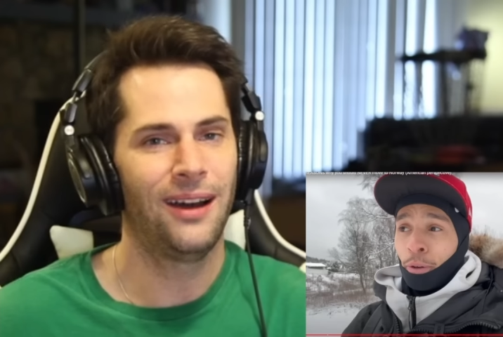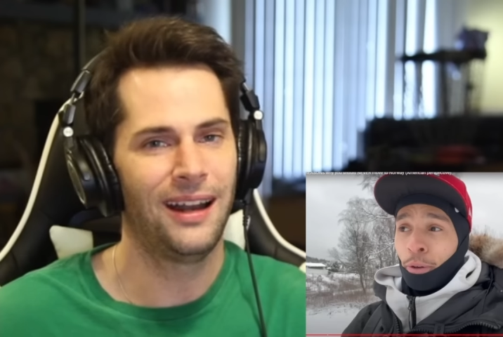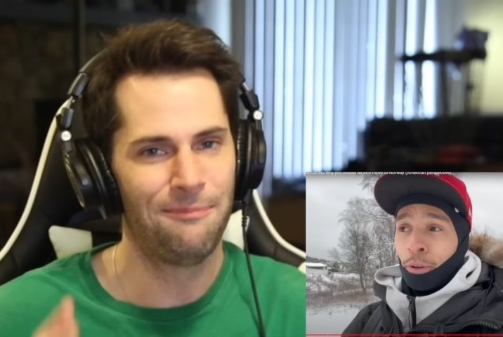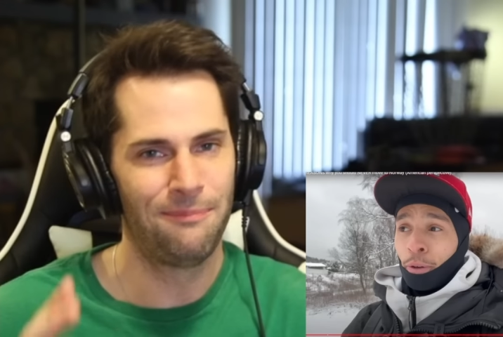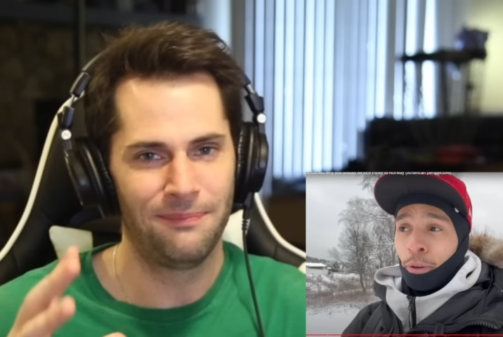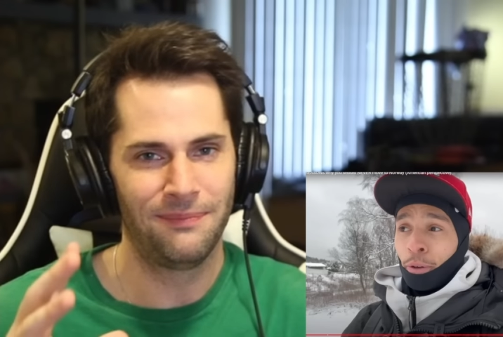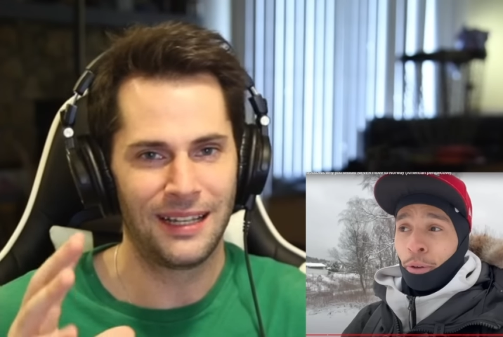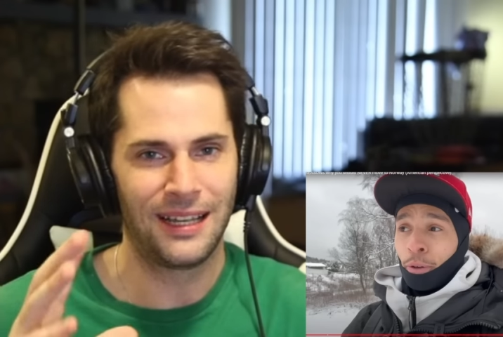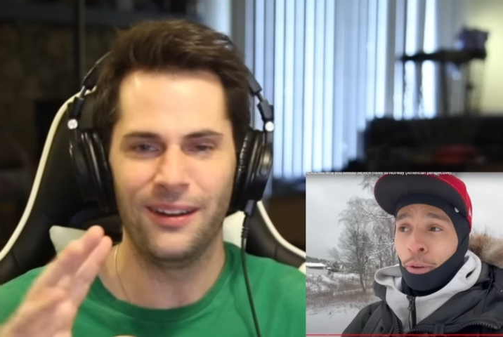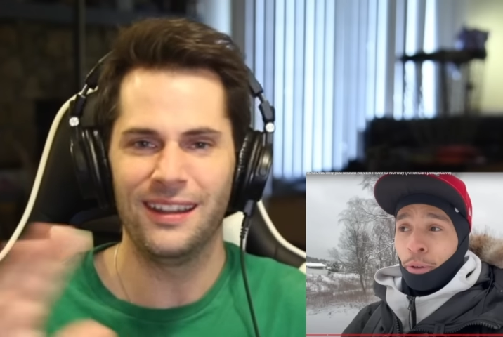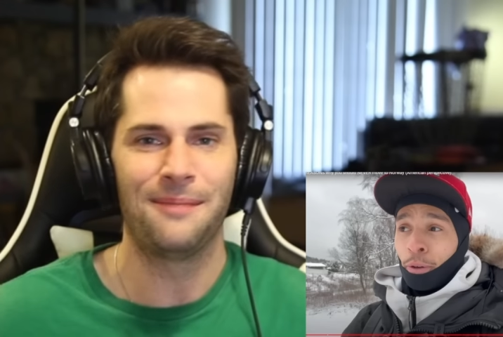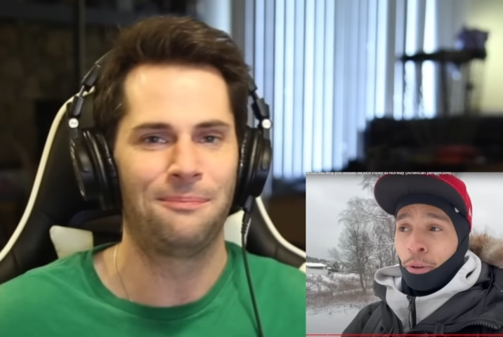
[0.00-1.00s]
Speaker 1: to
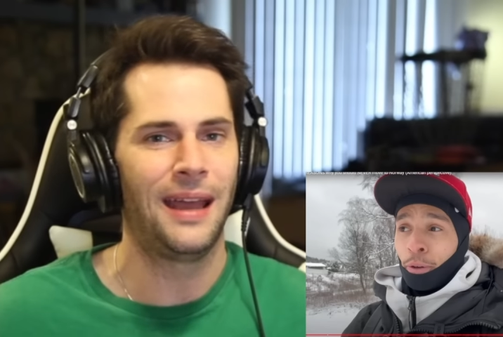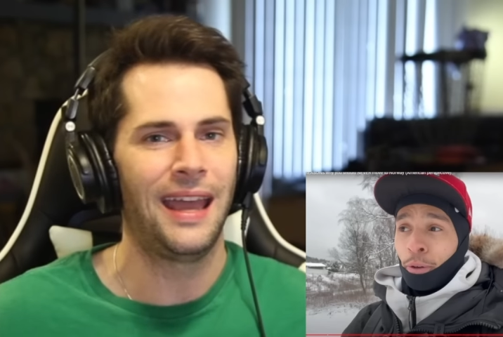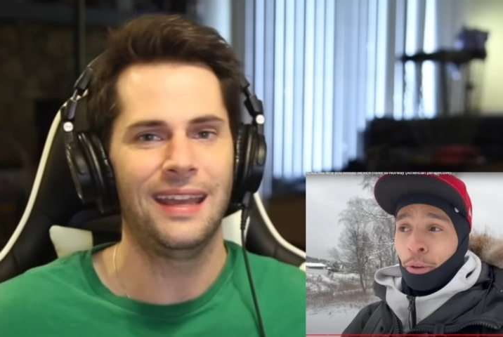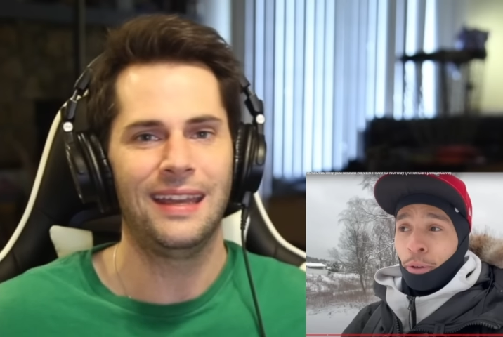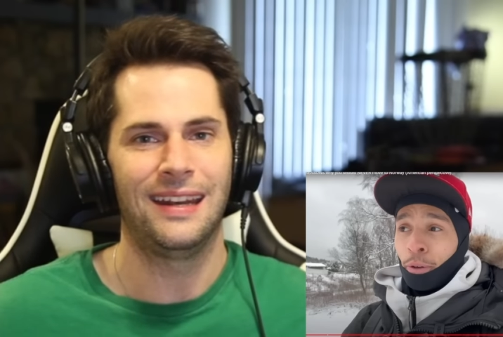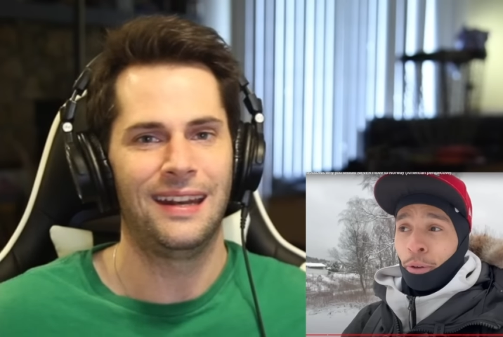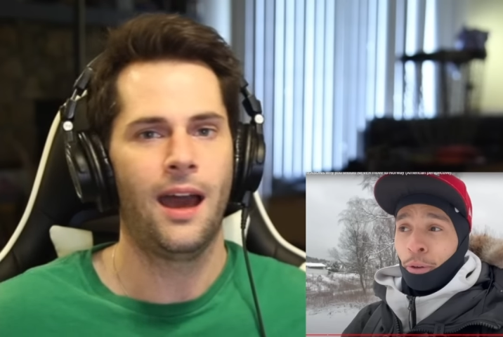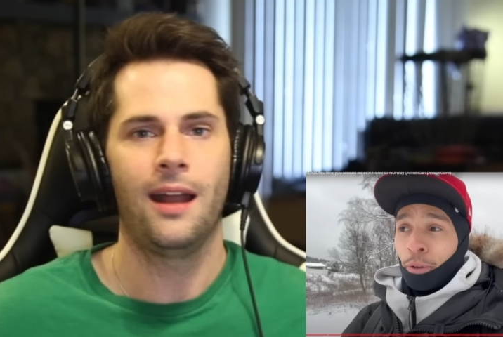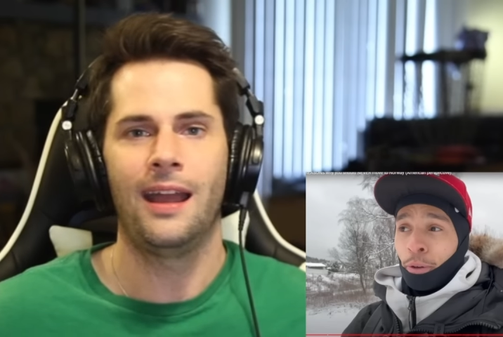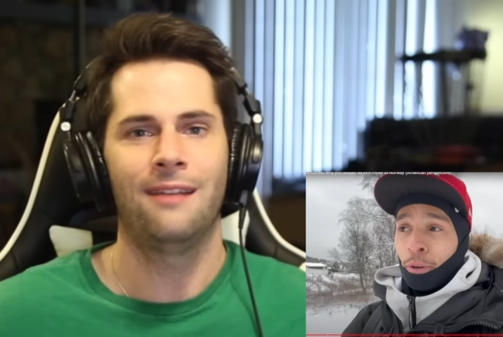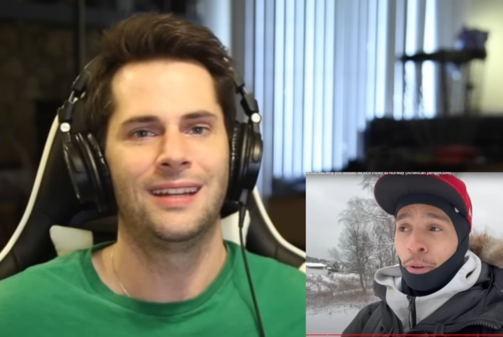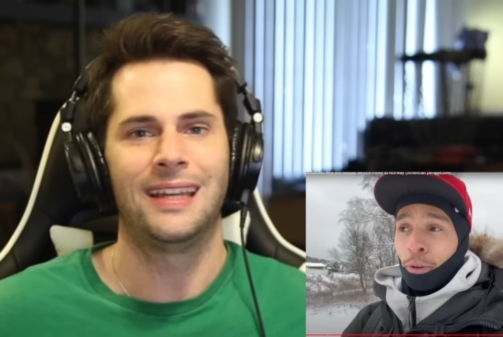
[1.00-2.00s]
go to the bank and not
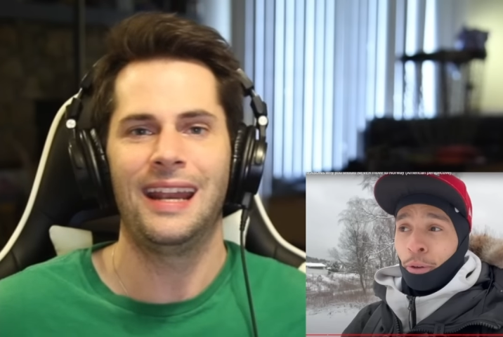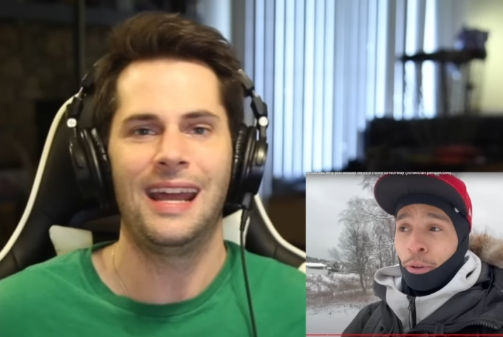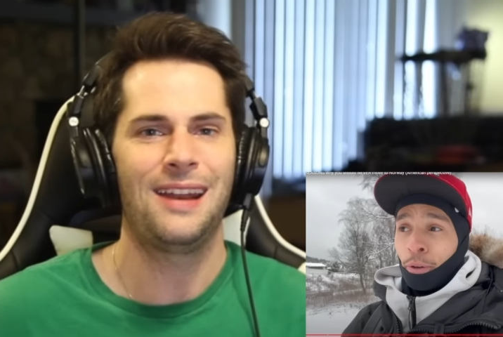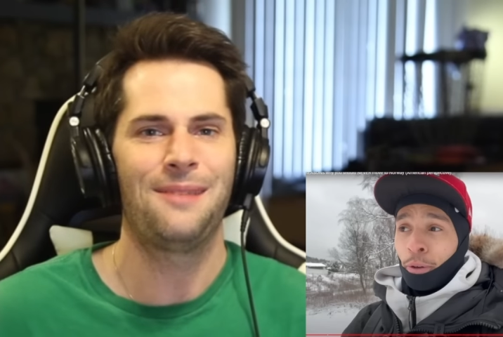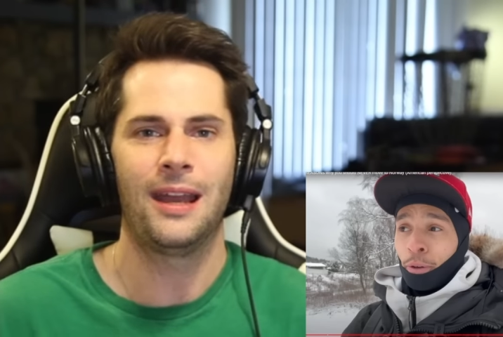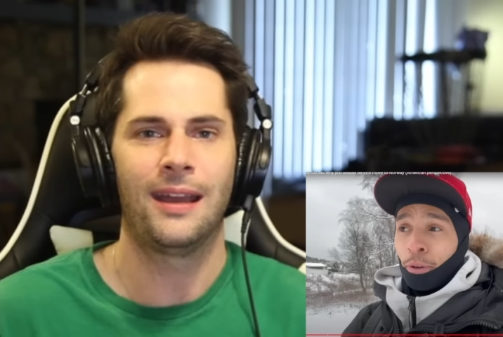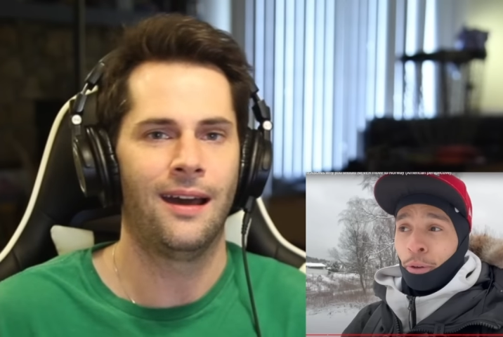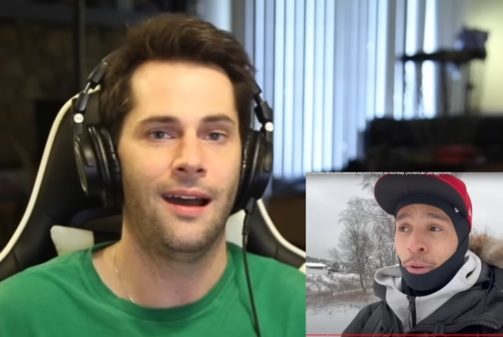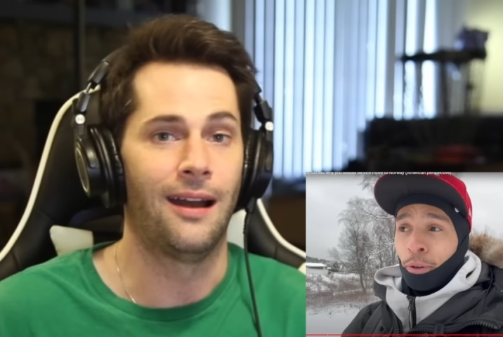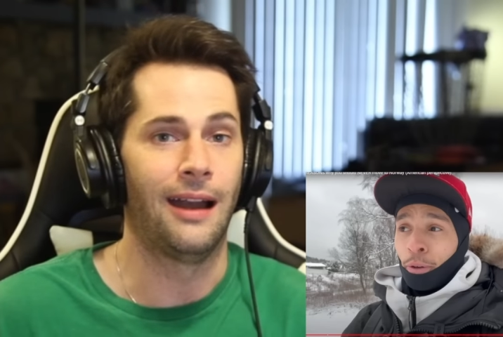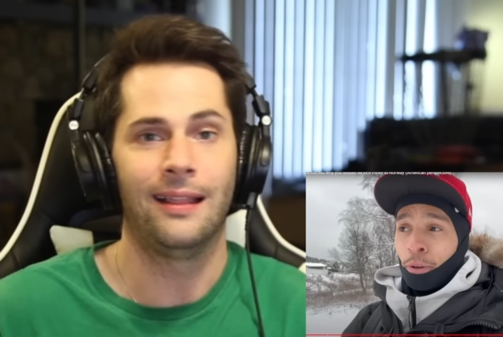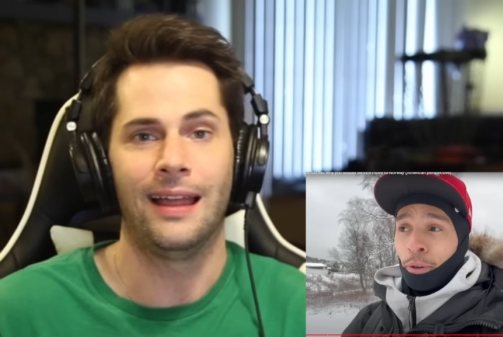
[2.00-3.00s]
have to get out of my
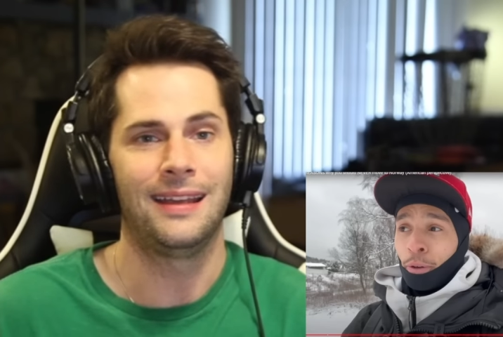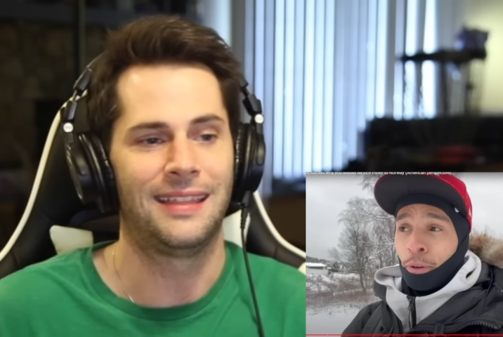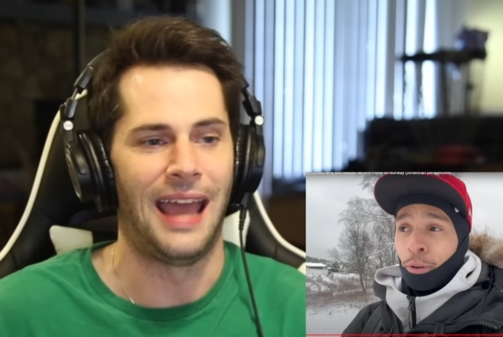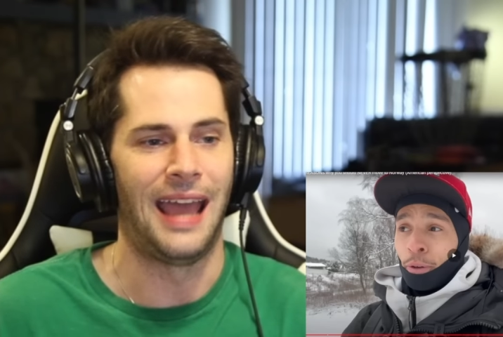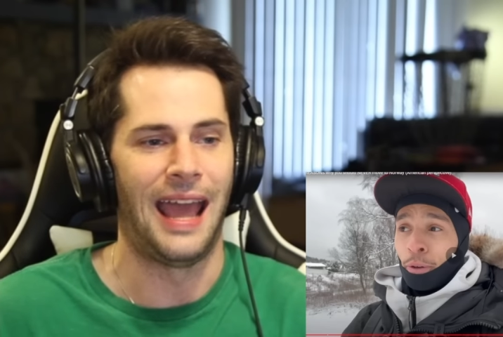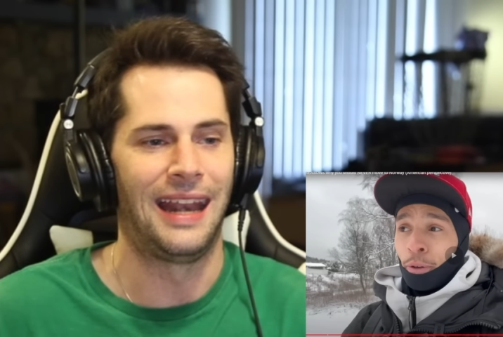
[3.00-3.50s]
car. I like that.